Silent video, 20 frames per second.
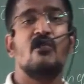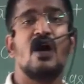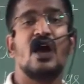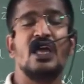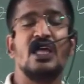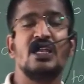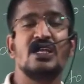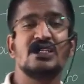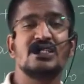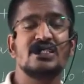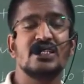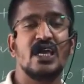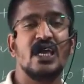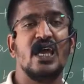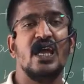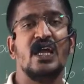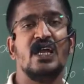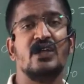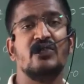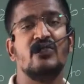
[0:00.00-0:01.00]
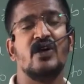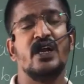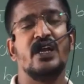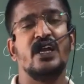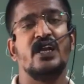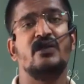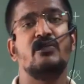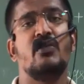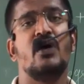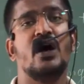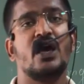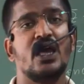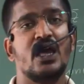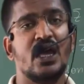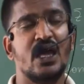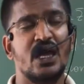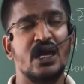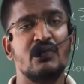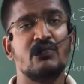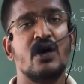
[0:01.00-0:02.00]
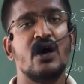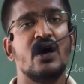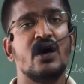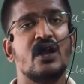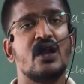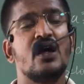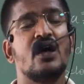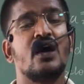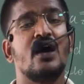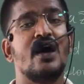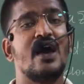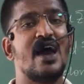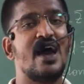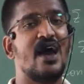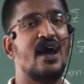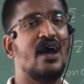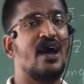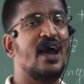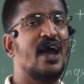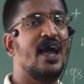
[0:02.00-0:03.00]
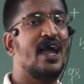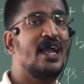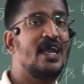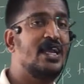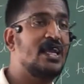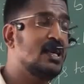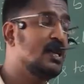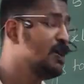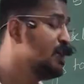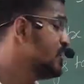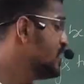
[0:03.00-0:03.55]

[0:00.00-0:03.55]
minus A divided by A bar, and